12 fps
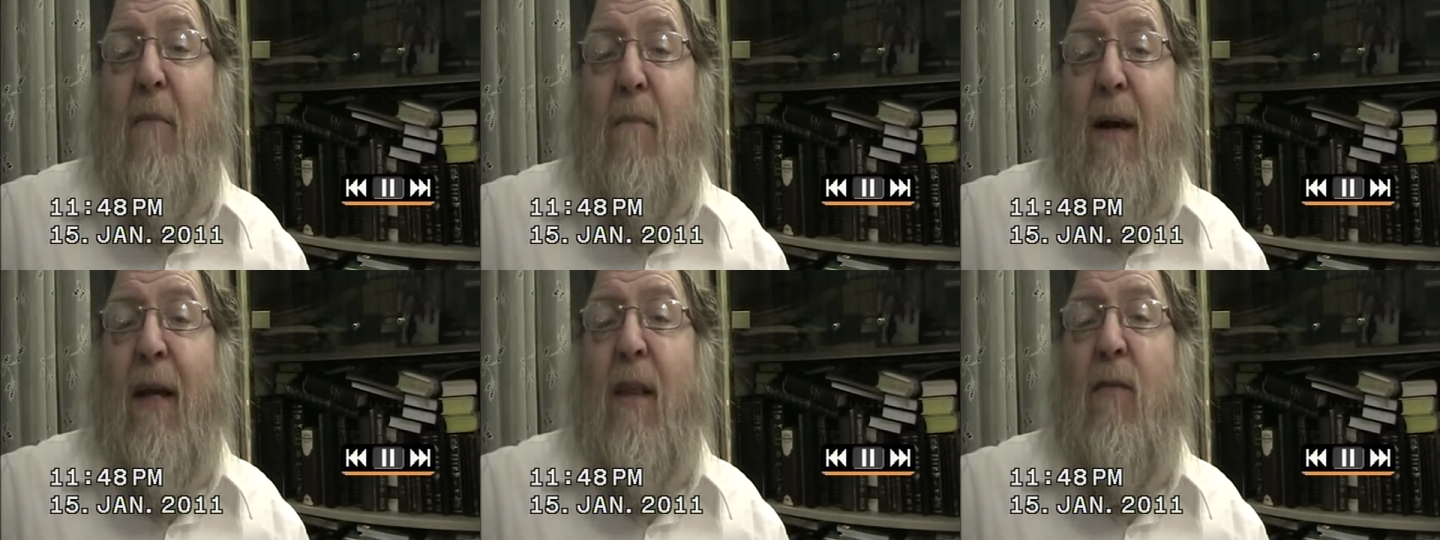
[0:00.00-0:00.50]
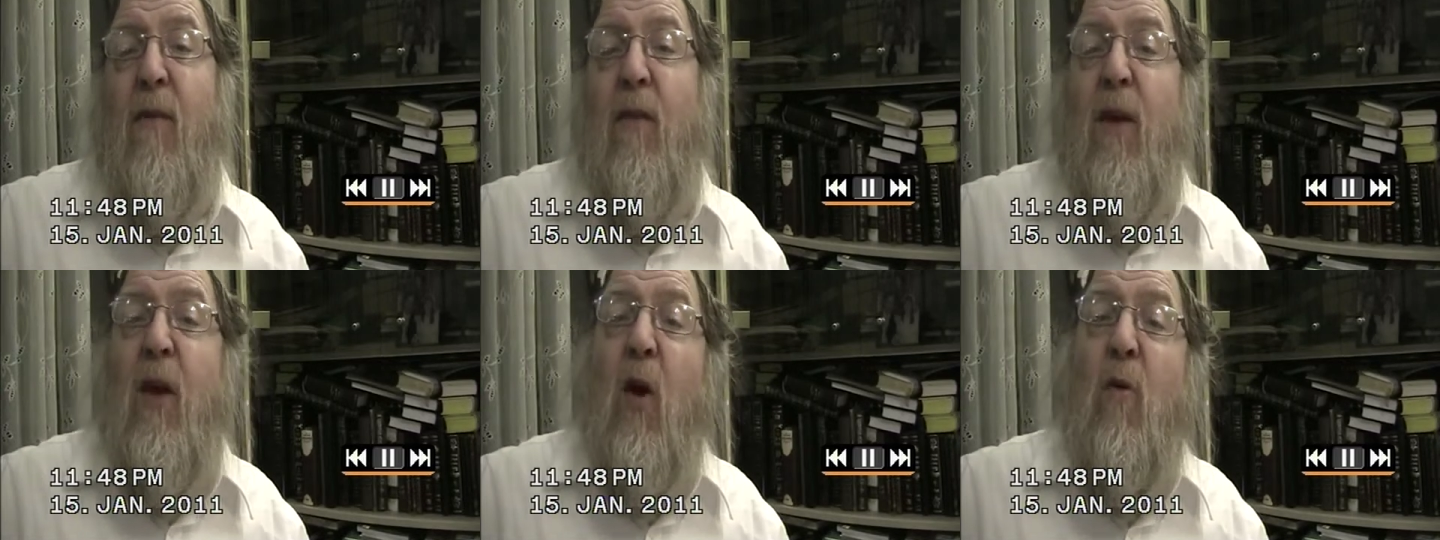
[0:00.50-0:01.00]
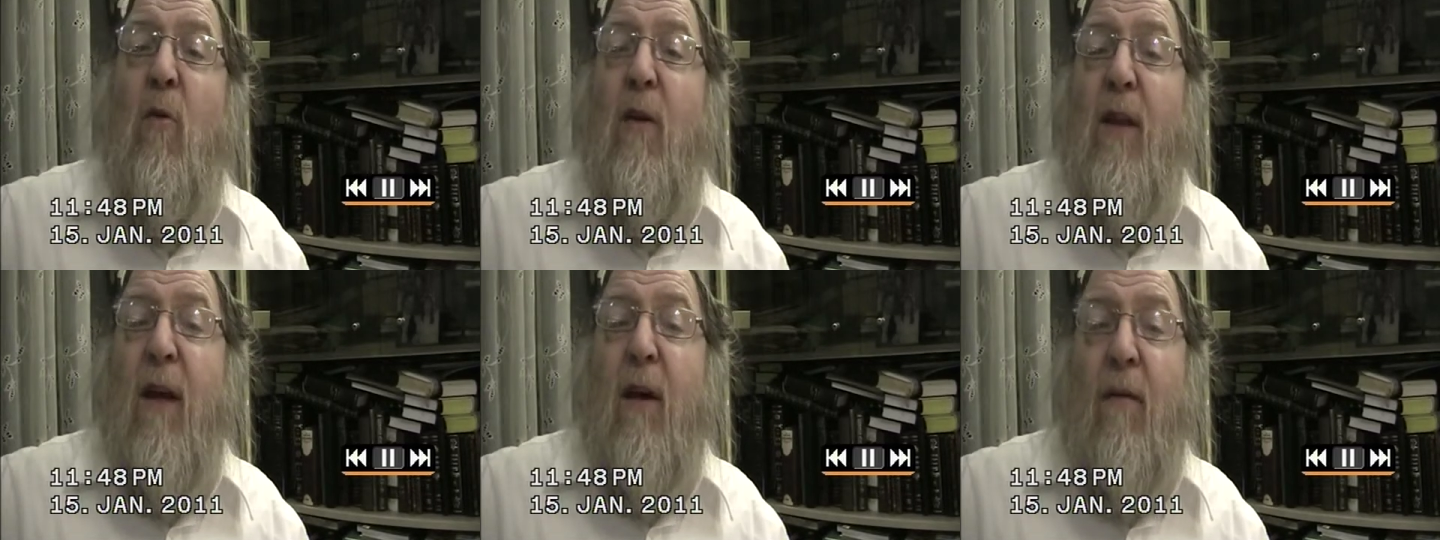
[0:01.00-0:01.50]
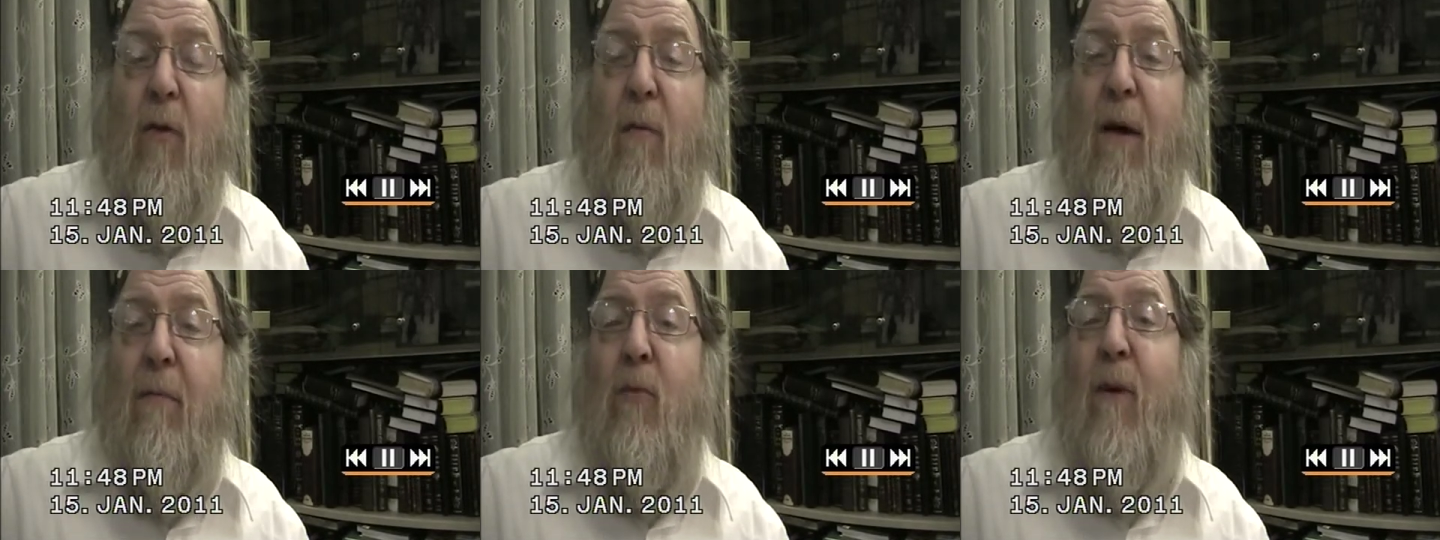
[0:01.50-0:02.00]
impressed from the whole thing of
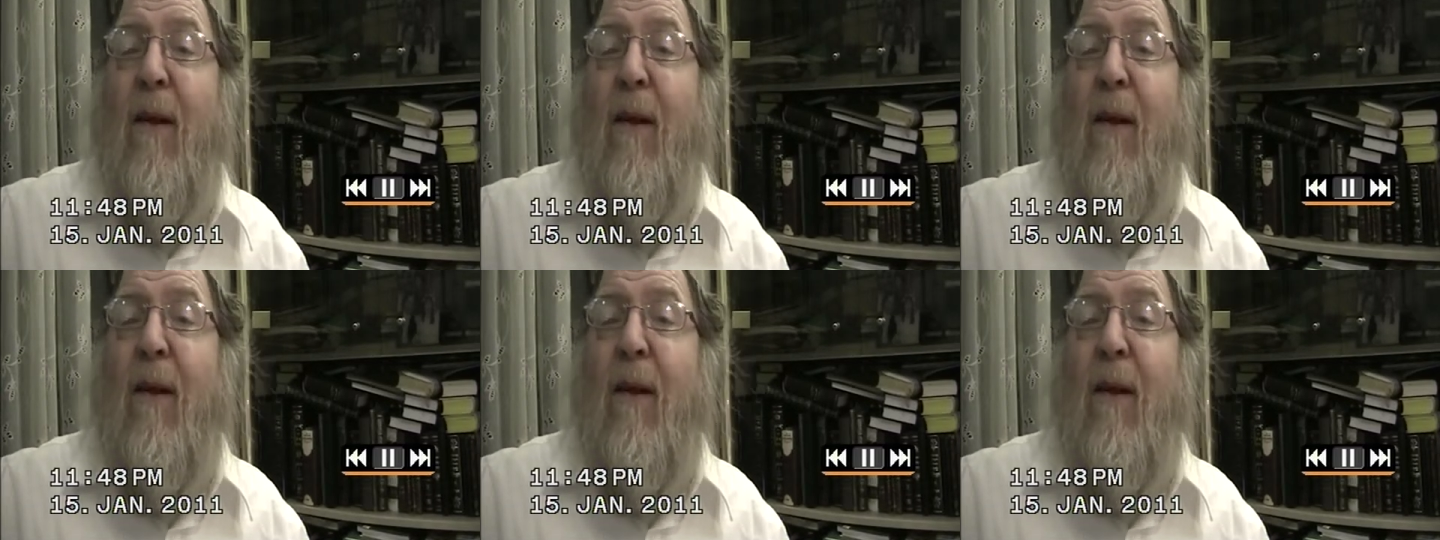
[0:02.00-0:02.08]
Uman, but